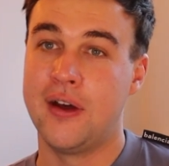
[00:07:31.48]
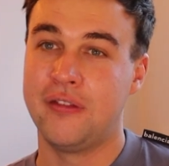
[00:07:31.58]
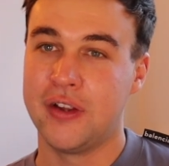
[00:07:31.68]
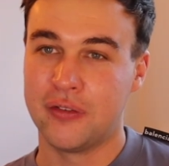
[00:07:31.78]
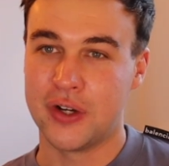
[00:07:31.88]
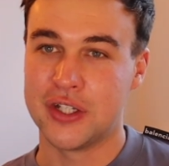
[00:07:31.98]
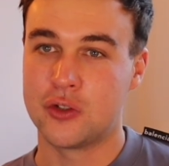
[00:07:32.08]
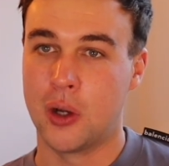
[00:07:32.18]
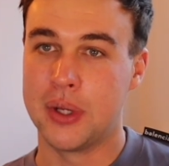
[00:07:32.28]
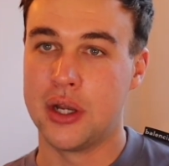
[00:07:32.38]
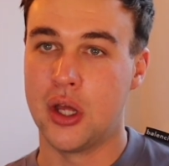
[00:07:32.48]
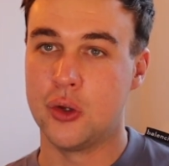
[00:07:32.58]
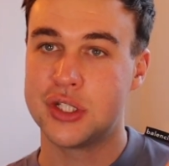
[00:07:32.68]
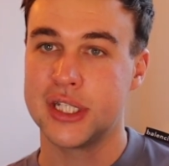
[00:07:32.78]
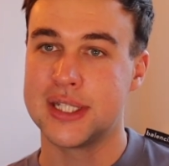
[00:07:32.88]
feel free to drop me a
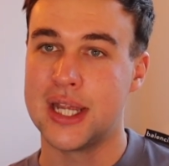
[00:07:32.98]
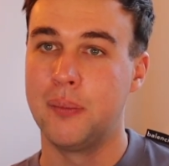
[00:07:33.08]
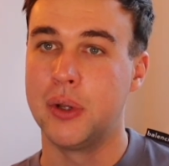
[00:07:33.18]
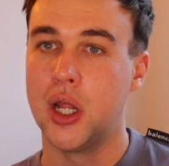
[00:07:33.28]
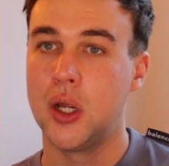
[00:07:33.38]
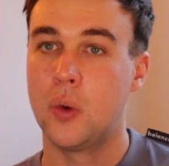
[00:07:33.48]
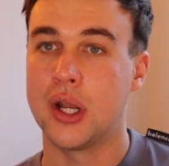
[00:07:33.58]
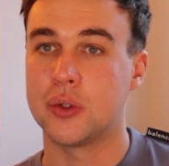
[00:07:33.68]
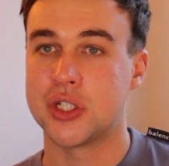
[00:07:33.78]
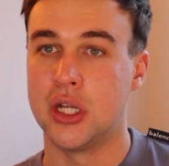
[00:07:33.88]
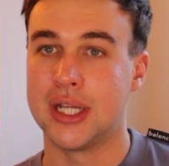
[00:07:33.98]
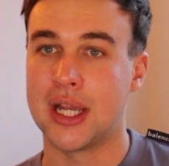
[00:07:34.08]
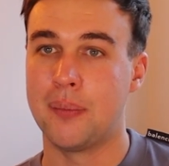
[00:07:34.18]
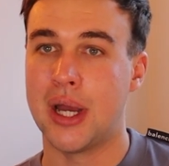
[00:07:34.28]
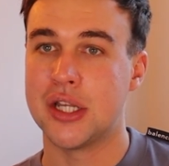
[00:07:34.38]
note down below and I'll certainly
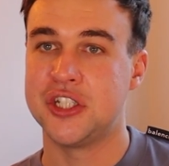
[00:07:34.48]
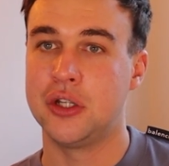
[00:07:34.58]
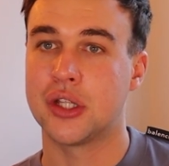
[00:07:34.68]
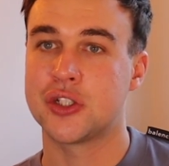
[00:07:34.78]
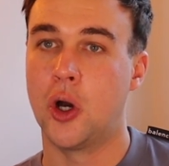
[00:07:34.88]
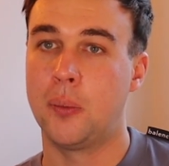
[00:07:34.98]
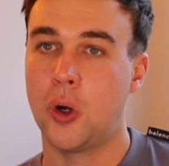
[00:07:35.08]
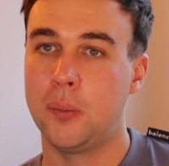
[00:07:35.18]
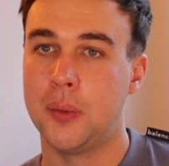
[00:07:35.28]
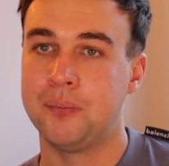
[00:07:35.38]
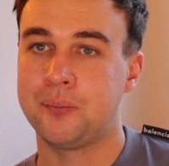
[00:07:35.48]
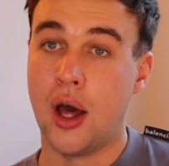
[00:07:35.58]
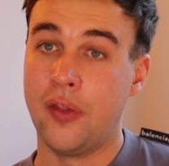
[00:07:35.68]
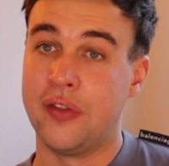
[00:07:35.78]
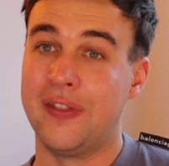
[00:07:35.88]
get back to you. That's not a problem.
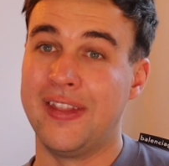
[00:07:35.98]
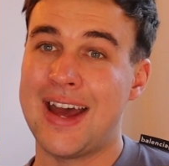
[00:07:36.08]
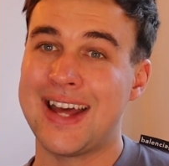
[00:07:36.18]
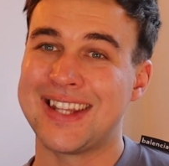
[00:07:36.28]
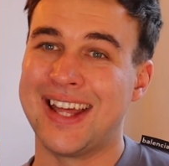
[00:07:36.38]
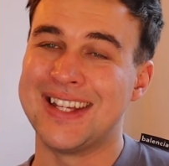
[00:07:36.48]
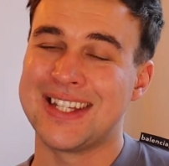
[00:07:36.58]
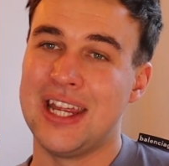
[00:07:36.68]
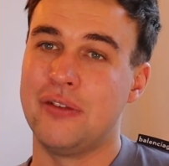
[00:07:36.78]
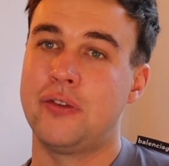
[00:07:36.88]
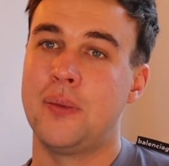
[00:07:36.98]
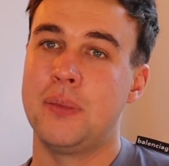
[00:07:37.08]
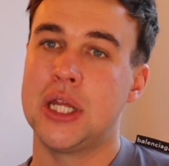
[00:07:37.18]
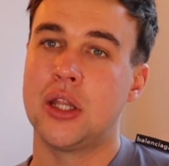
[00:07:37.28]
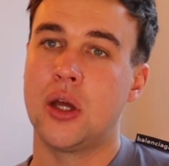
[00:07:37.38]
Other than that, that is it from
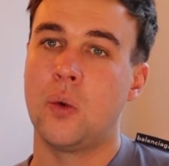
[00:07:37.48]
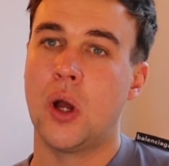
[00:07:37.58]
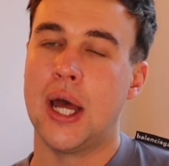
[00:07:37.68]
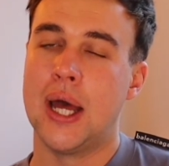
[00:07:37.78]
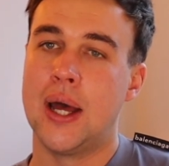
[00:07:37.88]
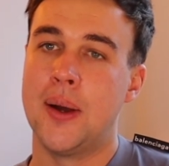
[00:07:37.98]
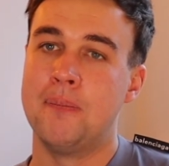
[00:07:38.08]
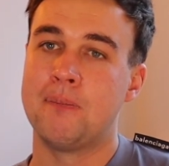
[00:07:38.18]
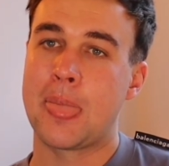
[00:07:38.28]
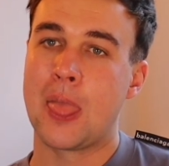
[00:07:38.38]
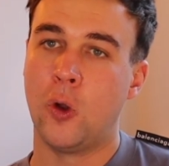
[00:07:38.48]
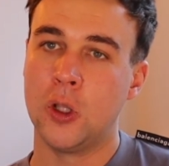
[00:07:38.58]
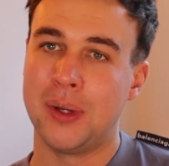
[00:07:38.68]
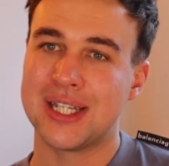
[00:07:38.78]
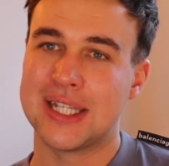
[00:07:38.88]
me though. All the
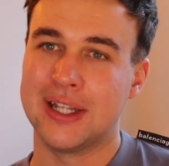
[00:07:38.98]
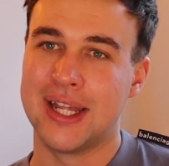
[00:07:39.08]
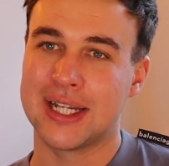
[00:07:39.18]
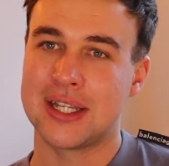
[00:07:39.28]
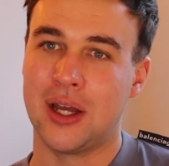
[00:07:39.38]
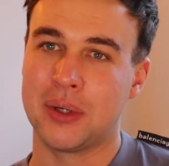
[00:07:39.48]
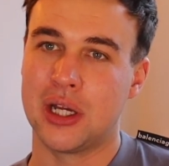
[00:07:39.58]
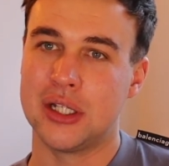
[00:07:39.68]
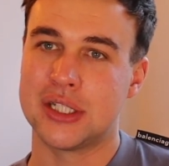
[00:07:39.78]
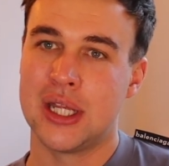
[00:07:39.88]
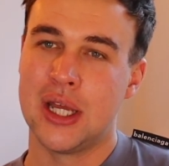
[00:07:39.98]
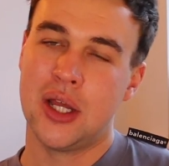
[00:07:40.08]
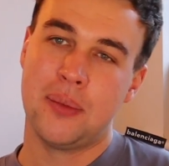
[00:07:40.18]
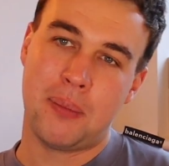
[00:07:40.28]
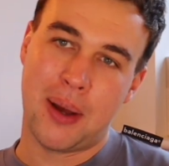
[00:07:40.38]
best till next time, guys.
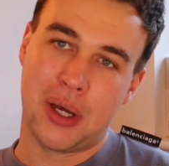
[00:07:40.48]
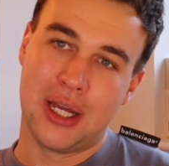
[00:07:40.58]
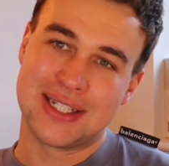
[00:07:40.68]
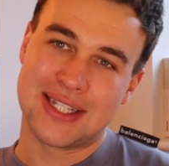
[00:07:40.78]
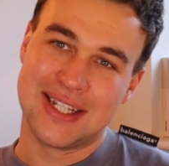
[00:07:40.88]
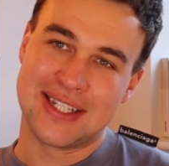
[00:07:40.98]
Bye bye and stay